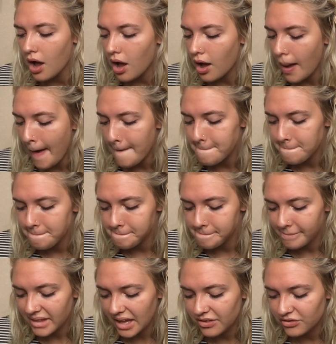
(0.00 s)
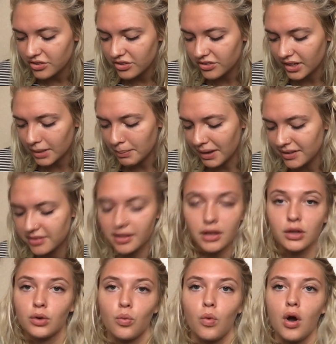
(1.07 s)
Um, it's just like
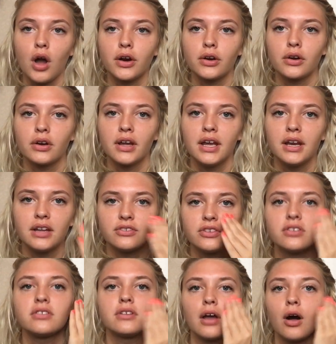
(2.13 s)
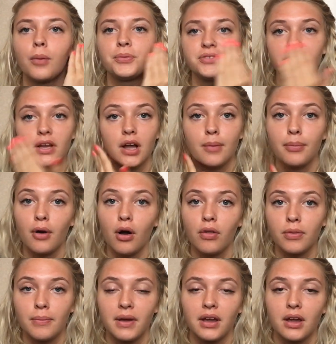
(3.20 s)
micellar water, and it just helps take up all
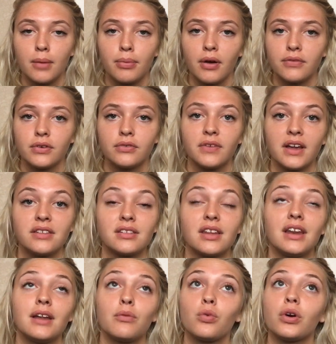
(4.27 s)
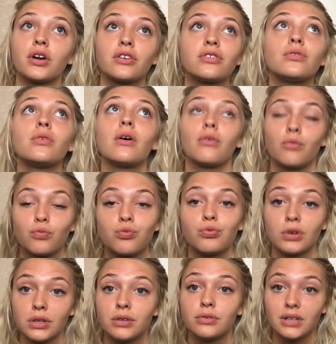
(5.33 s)
the makeup off your face, and it works
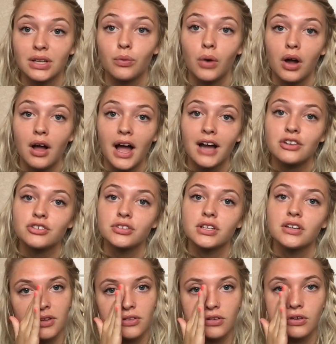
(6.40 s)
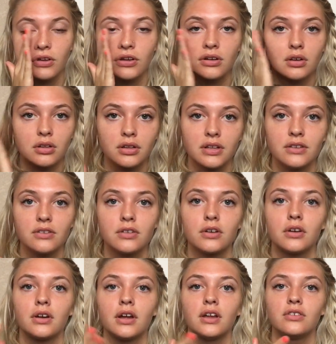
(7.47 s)
really, really well, actually. It's a good
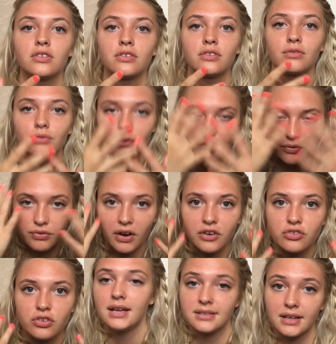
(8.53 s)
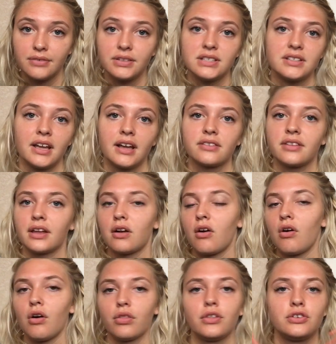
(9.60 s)
cleanser and just refresher, and definitely takes like
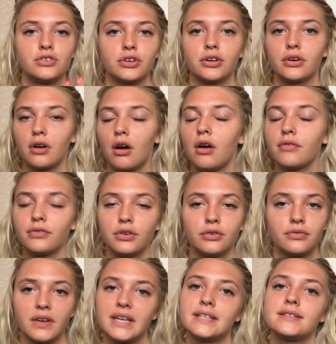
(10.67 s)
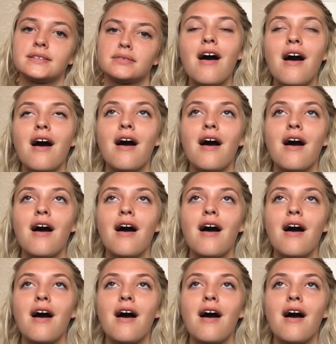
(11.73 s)
all the dirt off your face.